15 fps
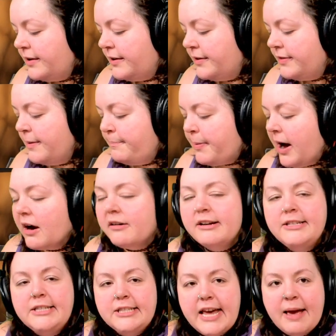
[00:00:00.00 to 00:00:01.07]
the bar
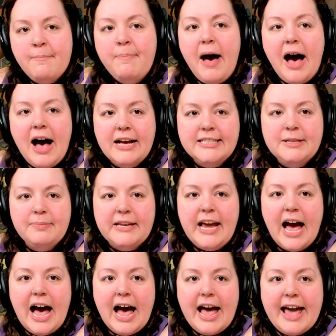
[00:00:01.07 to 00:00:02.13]
is impossibly
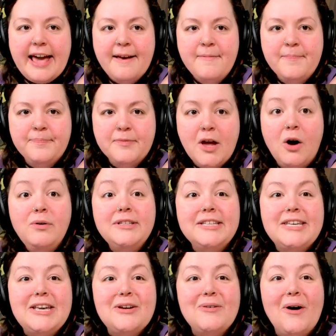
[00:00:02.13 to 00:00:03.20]
high. Oh, it's
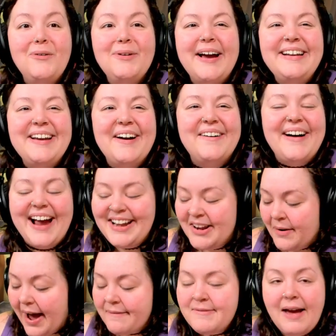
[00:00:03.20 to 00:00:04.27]
cute. Oh, I know. I know.
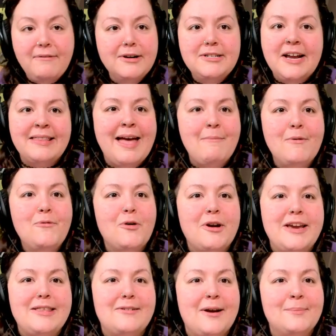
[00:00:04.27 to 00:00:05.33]
I've never done that before
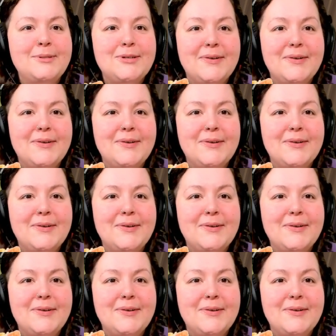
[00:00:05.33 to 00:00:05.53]
either. I'm so